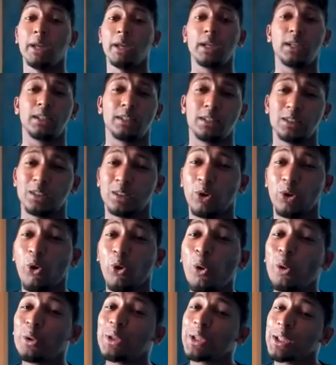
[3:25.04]
8.
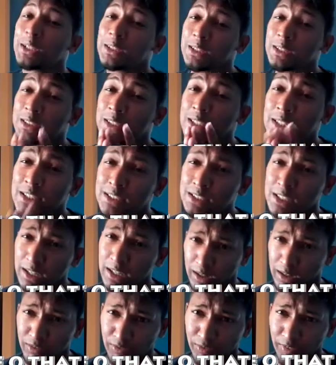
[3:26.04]
The things that he
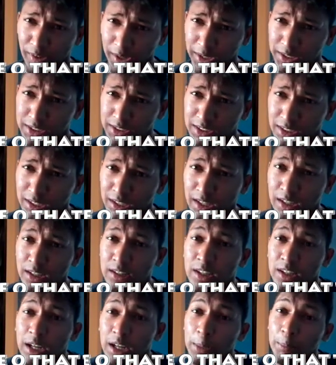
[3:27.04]
can fight
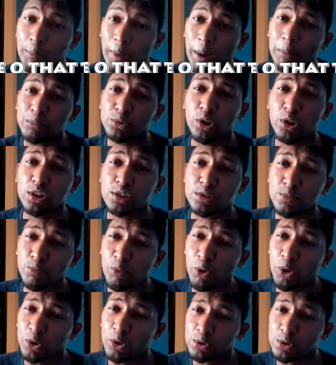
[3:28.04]
and he bumps all the
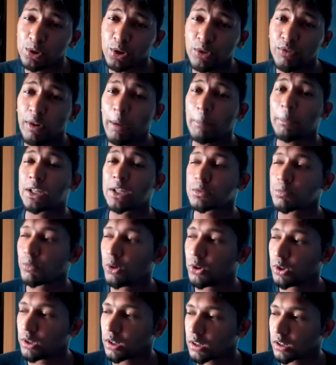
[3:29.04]
small nose. So, why the
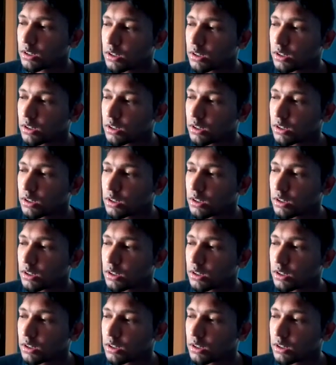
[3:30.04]
small